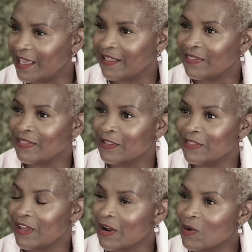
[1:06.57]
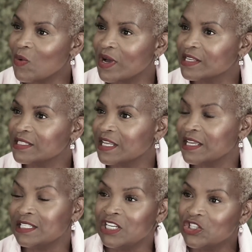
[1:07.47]
and there was
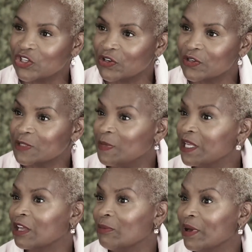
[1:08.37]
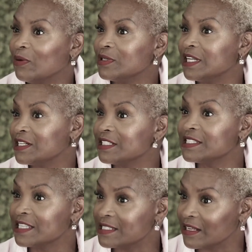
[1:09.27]
a teacher speaking about dental
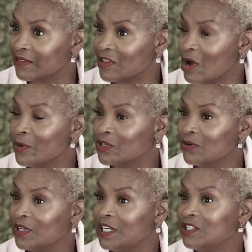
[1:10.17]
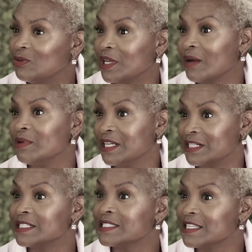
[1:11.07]
assisting, the opportunity to become a
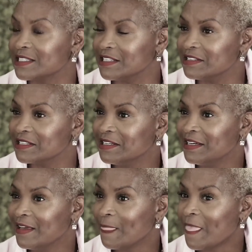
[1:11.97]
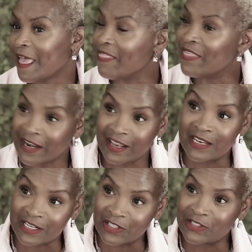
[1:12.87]
dental assistant. And that
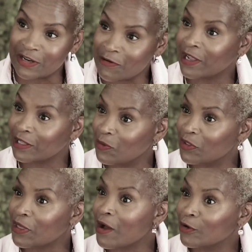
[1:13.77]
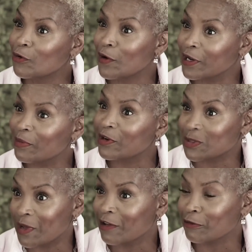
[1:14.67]
connected directly with how to create a
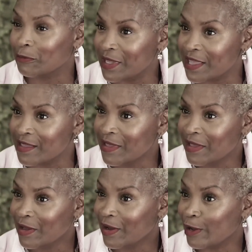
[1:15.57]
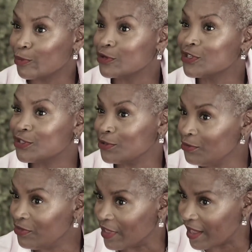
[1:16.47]
better smile for me. I pursued